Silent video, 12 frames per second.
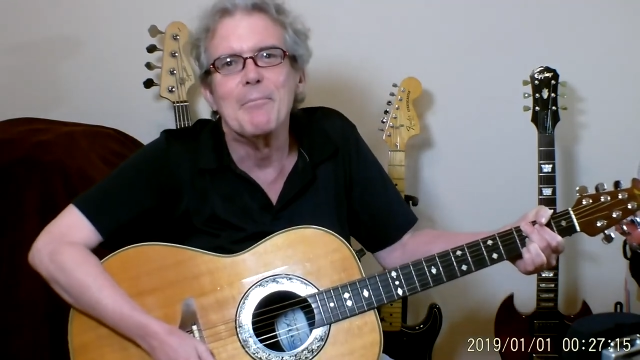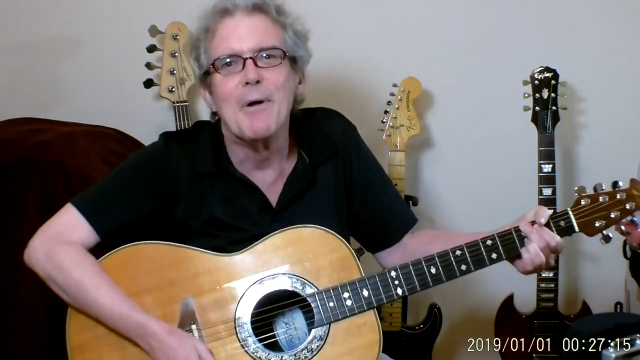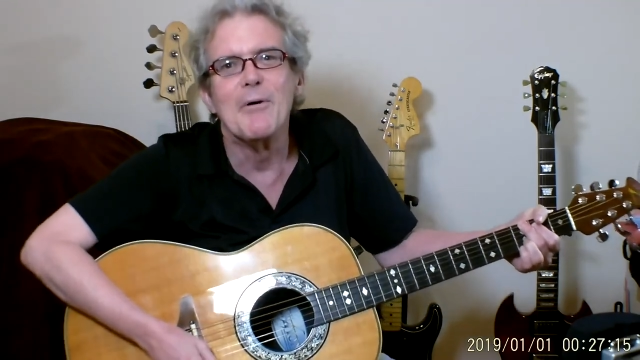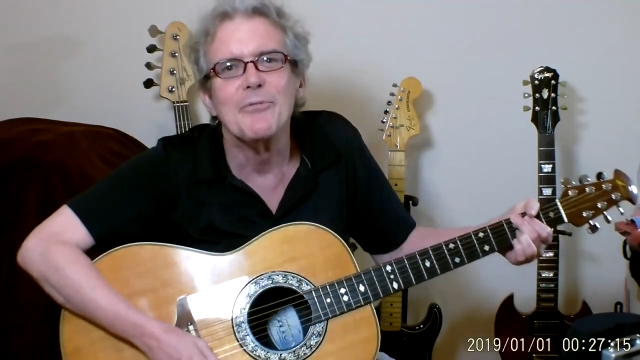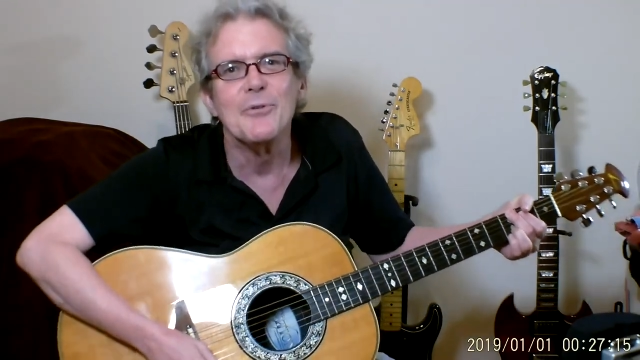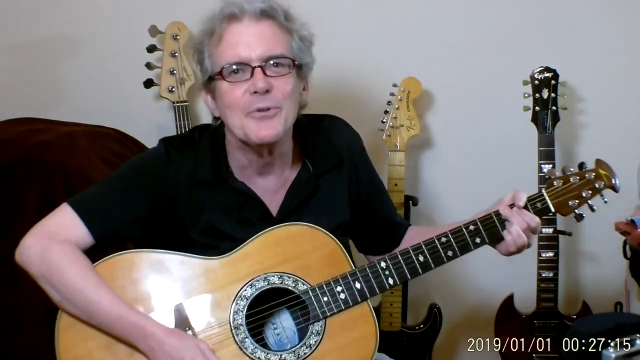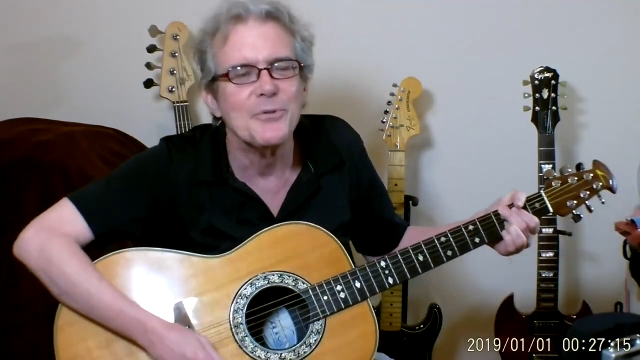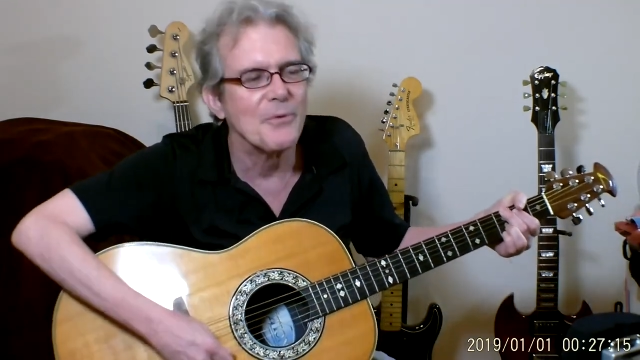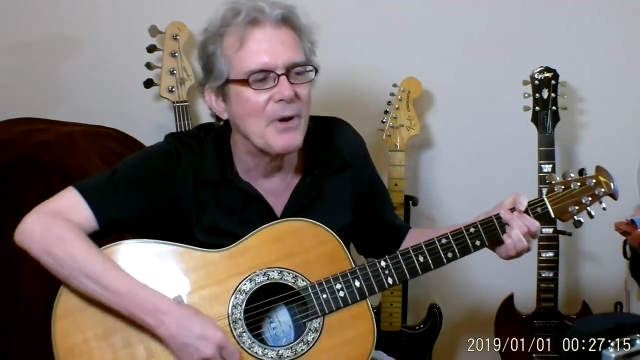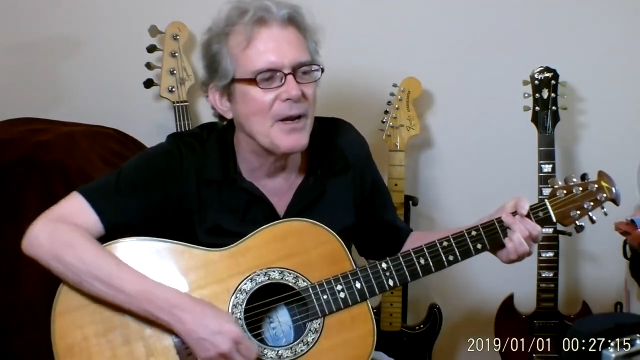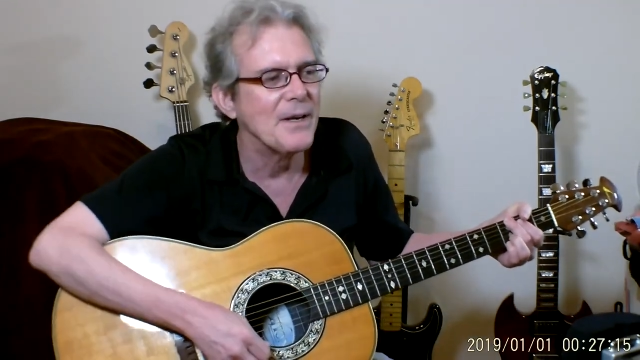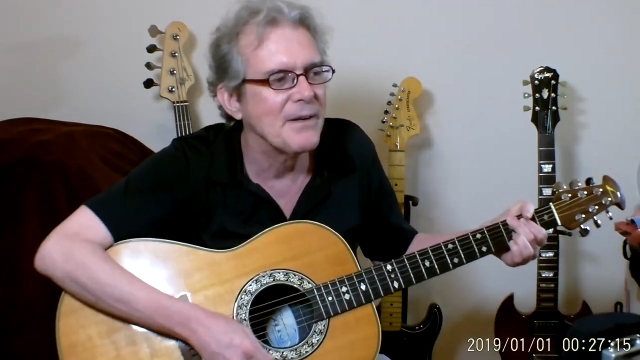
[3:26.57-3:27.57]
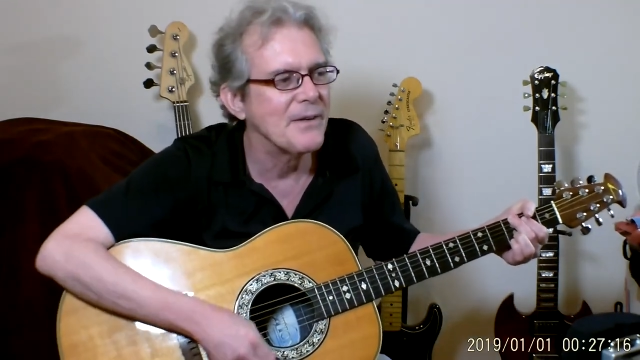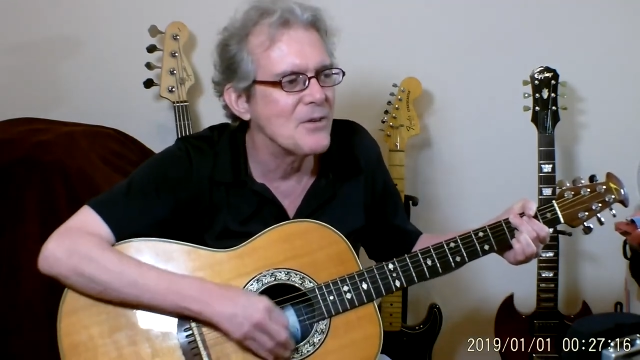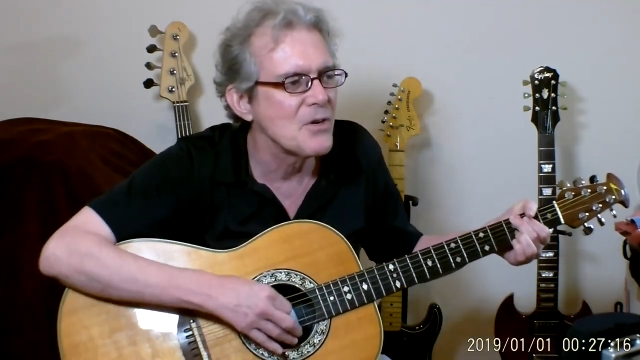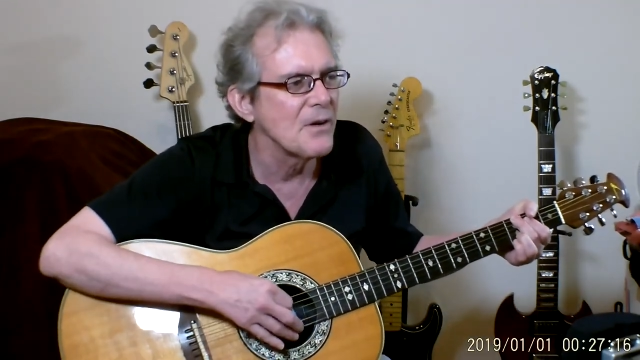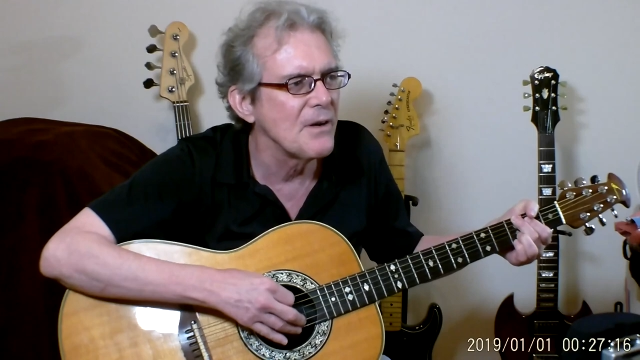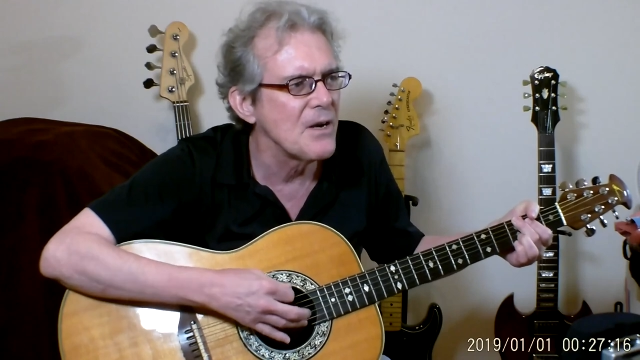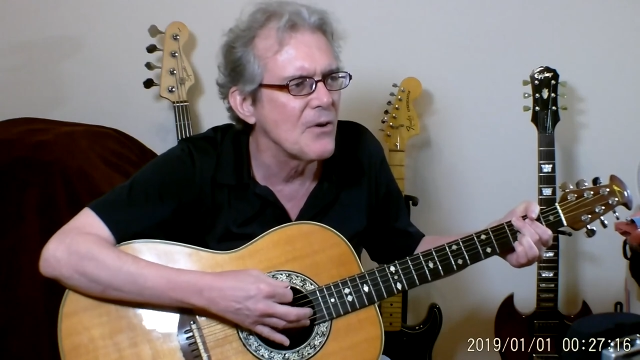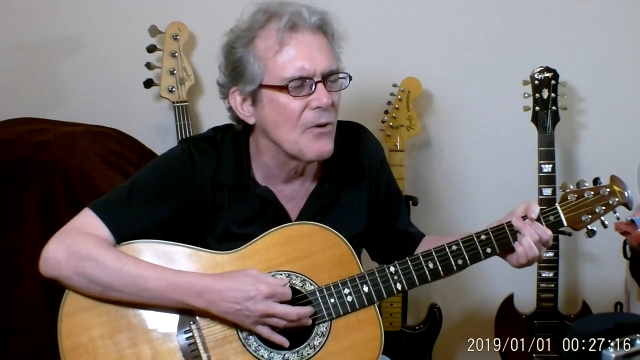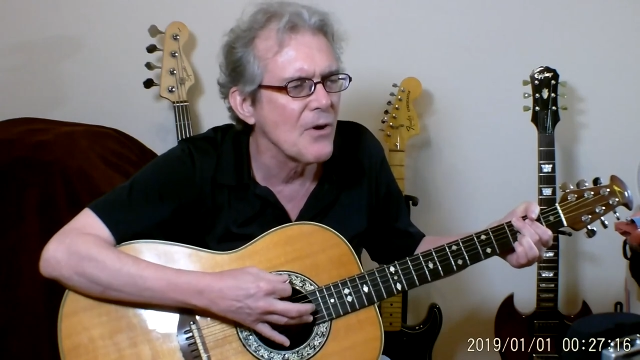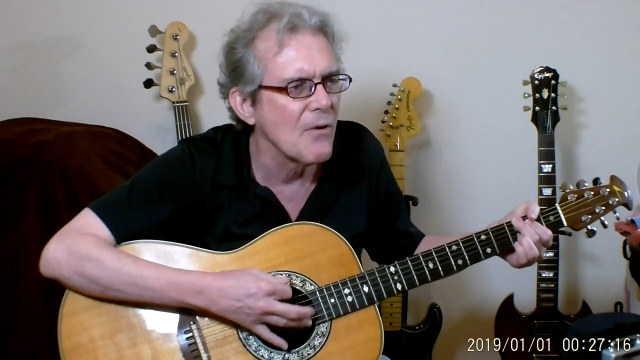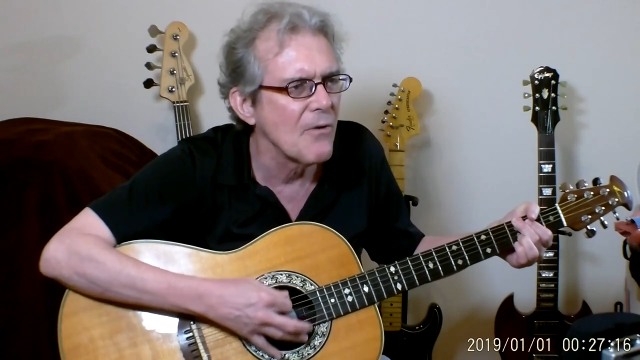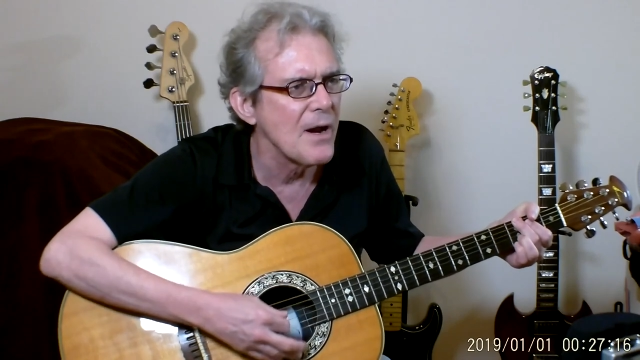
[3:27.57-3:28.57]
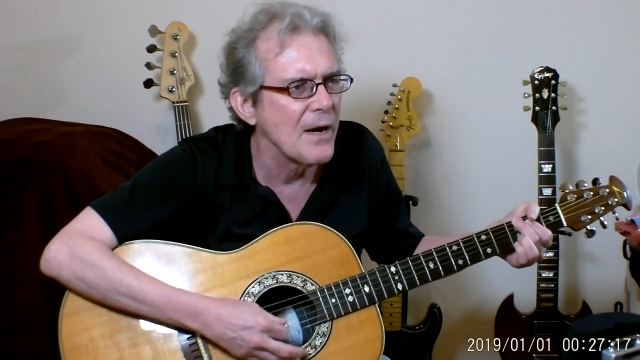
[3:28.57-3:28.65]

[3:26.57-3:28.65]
muffled, right? And you can hear it already,